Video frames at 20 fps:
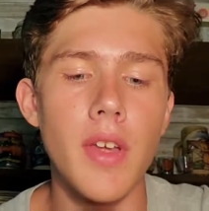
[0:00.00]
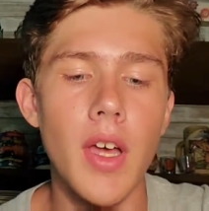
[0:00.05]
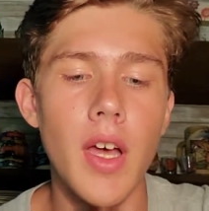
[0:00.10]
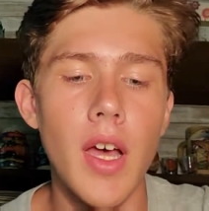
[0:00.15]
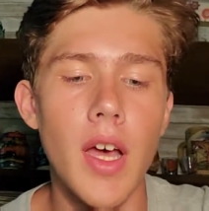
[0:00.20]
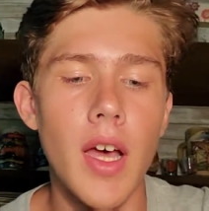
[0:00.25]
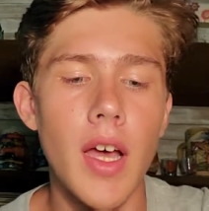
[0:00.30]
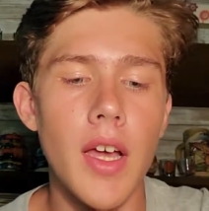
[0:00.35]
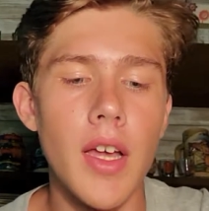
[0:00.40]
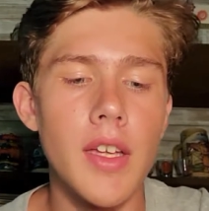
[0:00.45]

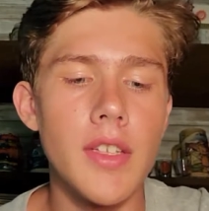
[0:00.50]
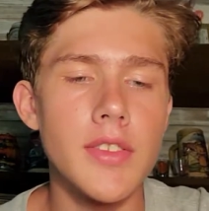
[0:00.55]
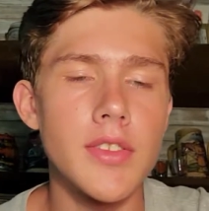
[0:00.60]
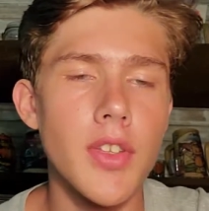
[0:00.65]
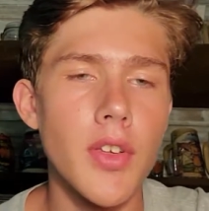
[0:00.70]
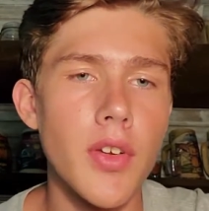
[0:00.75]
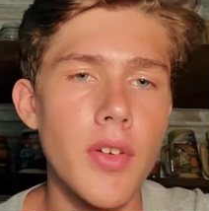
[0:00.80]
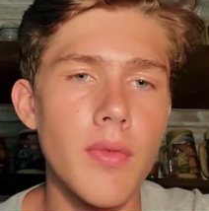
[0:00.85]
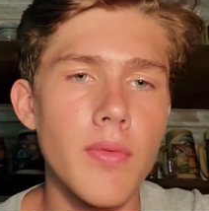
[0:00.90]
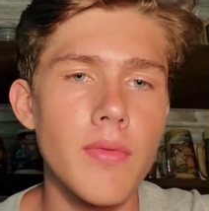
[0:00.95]
Uh,
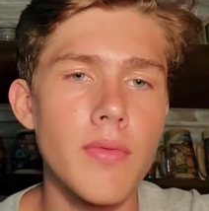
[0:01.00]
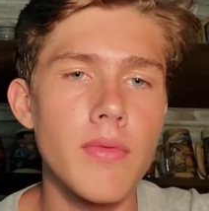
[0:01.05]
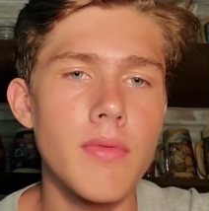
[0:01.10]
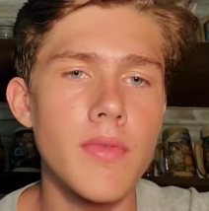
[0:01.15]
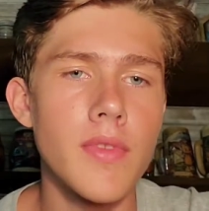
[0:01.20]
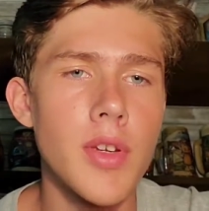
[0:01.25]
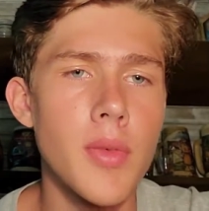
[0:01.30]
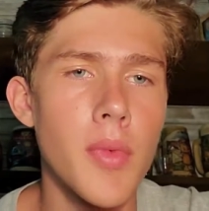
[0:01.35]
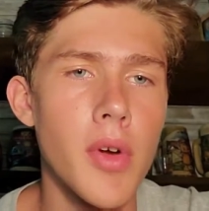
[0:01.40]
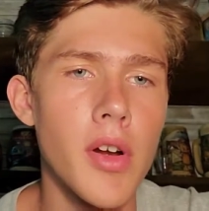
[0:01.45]
so
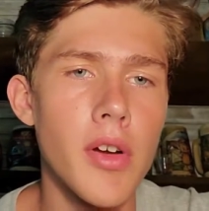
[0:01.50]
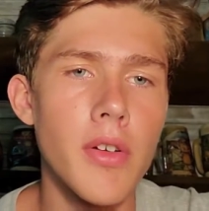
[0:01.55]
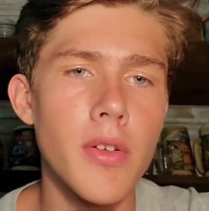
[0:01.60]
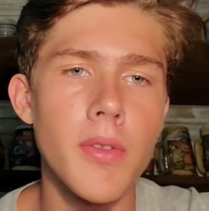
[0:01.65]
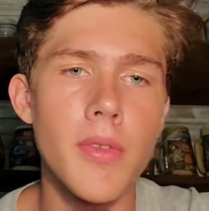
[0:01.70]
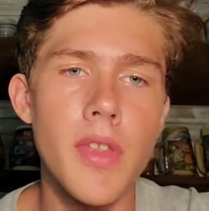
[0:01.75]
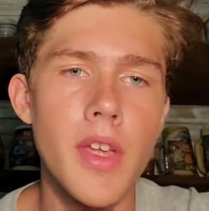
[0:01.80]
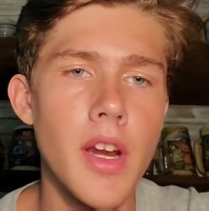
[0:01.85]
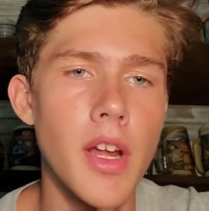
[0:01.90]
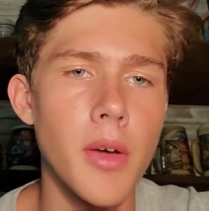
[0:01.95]
tomorrow,
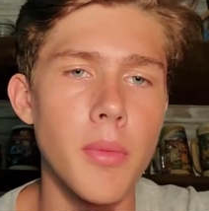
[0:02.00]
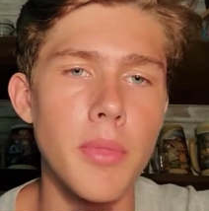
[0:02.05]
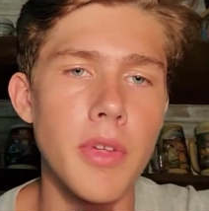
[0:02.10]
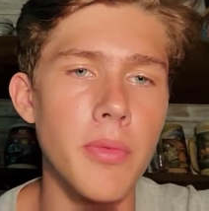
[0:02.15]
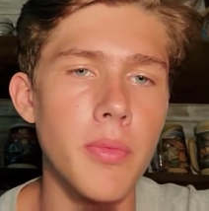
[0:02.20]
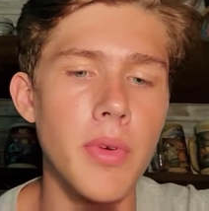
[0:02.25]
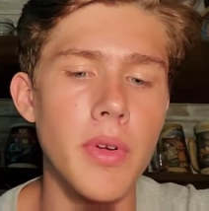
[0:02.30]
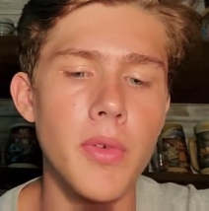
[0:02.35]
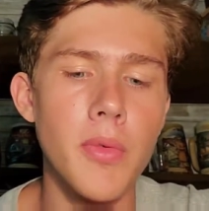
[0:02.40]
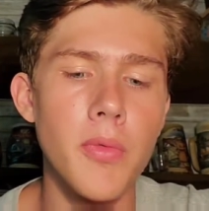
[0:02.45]
then I'll be
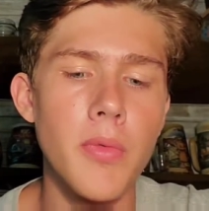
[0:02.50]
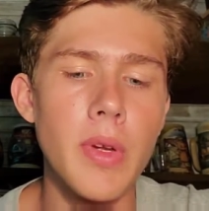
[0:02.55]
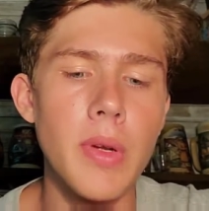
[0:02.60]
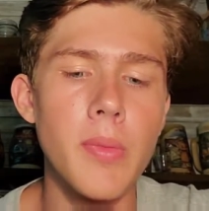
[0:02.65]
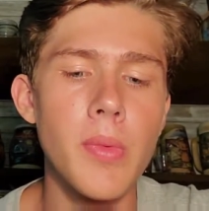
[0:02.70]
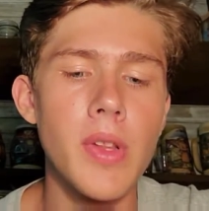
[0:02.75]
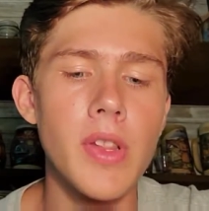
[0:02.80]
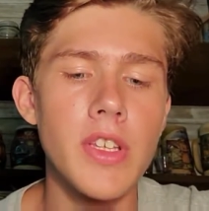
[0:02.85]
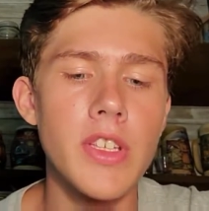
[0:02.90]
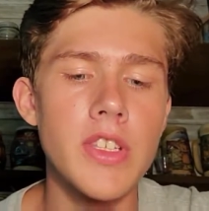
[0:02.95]

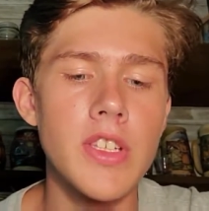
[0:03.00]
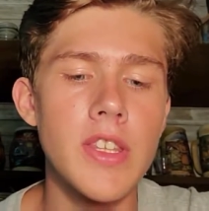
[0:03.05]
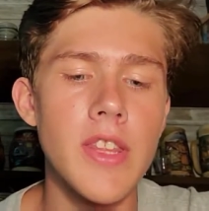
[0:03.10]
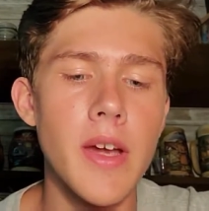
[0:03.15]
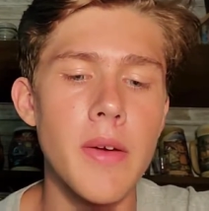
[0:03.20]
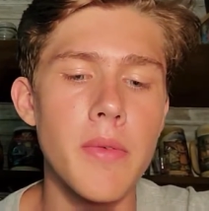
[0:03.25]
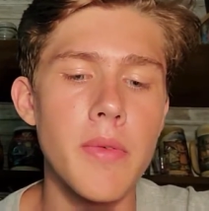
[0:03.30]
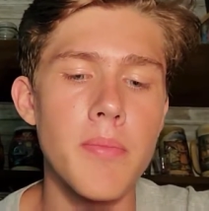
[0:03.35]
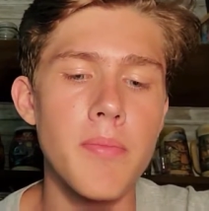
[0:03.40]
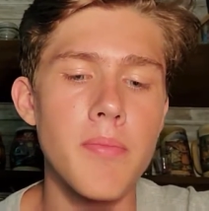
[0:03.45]
re-releasing
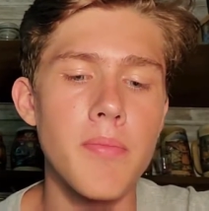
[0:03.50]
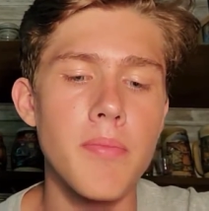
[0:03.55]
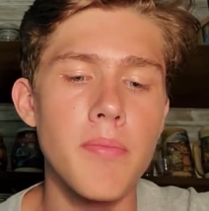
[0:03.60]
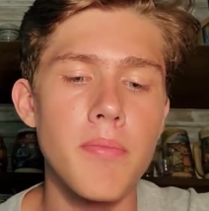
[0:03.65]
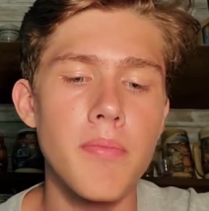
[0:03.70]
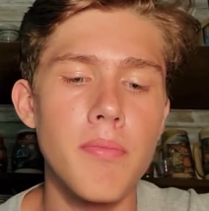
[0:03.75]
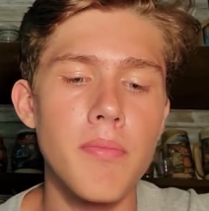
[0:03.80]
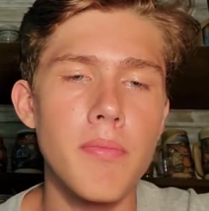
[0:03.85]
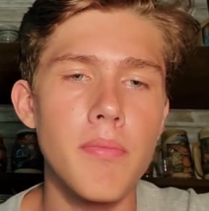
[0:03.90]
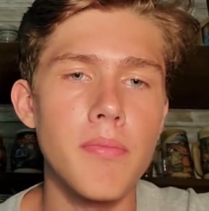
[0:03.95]
that with
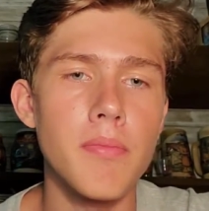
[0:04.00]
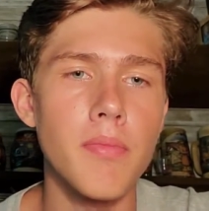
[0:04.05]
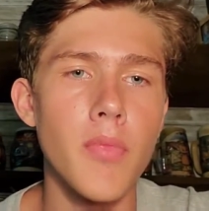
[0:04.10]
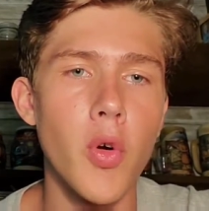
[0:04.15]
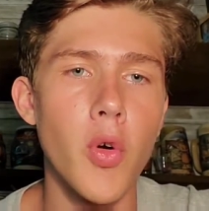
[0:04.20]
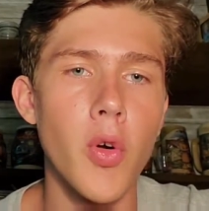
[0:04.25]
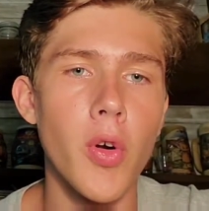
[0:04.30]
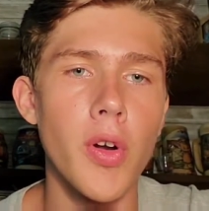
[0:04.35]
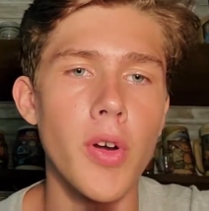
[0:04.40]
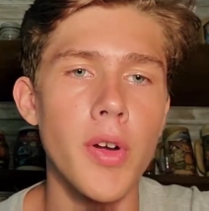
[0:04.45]

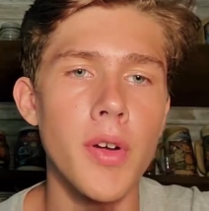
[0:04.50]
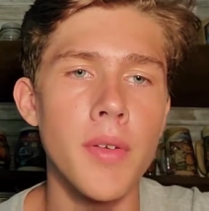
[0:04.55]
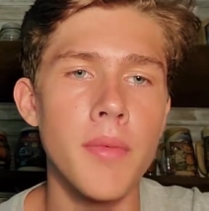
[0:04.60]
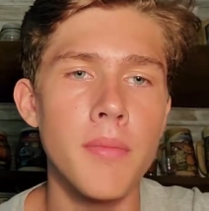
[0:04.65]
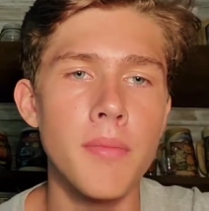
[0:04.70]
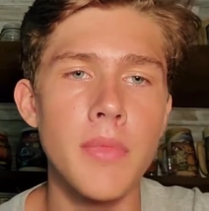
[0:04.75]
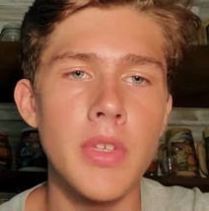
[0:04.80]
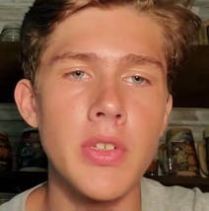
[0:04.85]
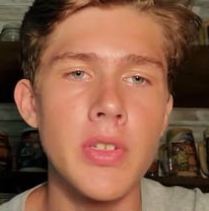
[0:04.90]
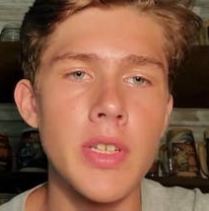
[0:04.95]
more
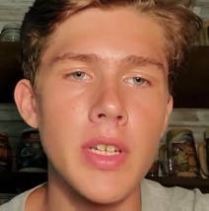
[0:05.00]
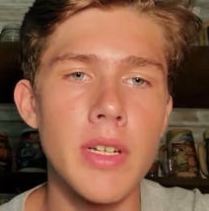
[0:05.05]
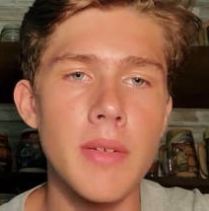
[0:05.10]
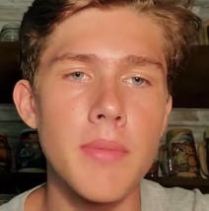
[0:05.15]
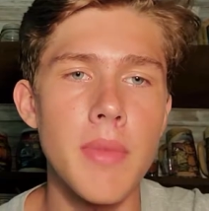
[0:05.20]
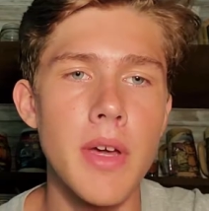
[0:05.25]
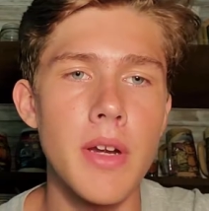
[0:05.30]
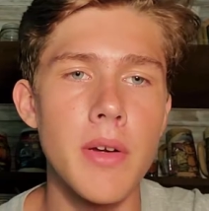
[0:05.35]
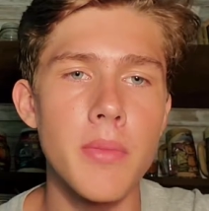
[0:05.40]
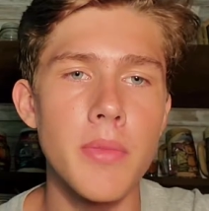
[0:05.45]
music,
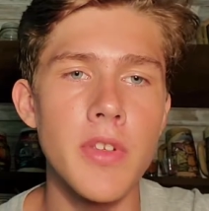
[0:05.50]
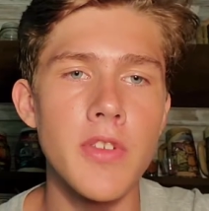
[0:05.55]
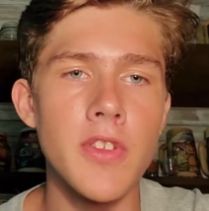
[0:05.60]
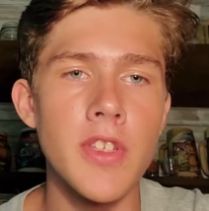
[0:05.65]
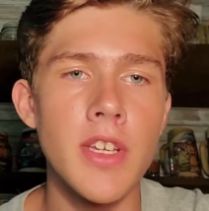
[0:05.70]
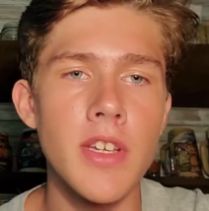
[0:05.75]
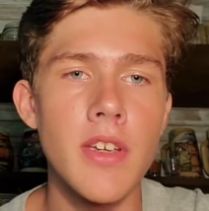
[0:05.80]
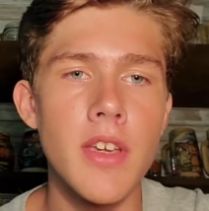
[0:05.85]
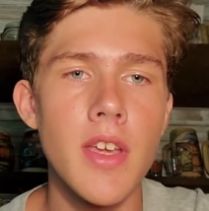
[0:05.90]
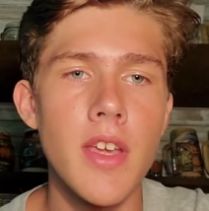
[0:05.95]
better
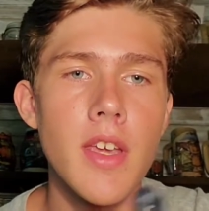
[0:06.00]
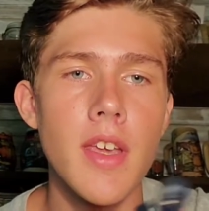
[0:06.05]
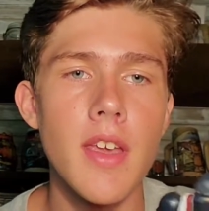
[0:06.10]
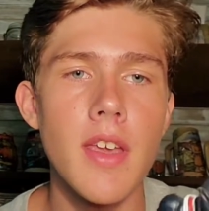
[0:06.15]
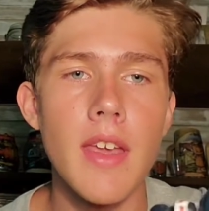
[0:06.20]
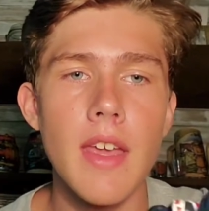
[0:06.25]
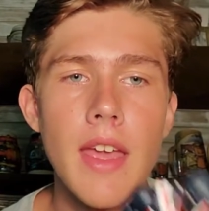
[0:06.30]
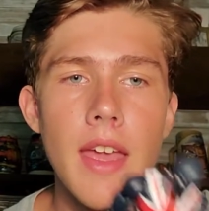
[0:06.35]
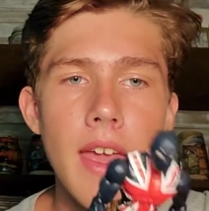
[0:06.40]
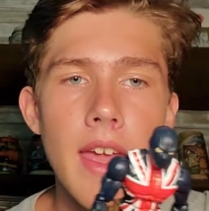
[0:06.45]
music,
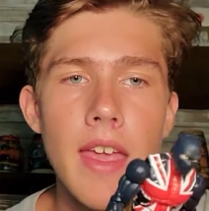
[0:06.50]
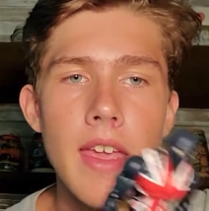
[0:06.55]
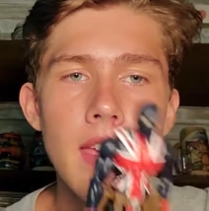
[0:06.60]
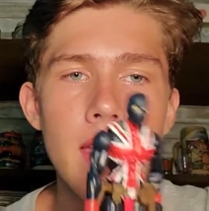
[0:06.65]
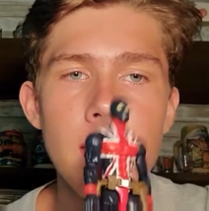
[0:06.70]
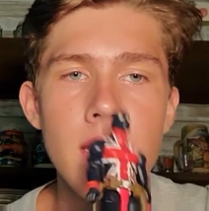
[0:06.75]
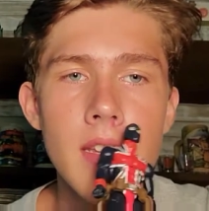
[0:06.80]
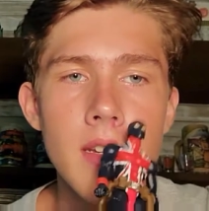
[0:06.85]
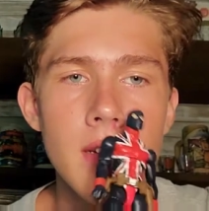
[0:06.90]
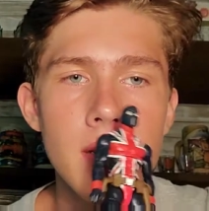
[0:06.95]

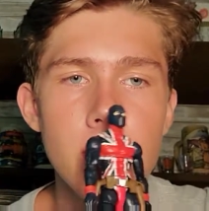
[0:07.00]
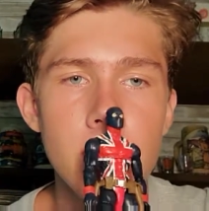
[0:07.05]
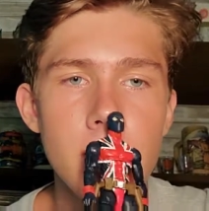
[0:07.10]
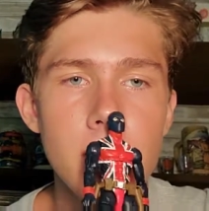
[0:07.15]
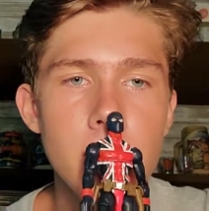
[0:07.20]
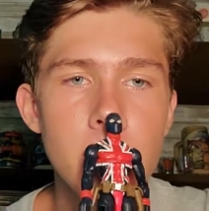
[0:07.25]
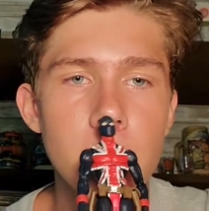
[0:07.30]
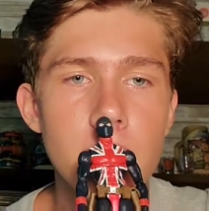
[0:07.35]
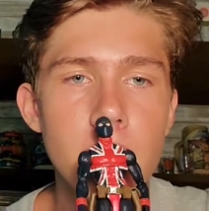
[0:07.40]
and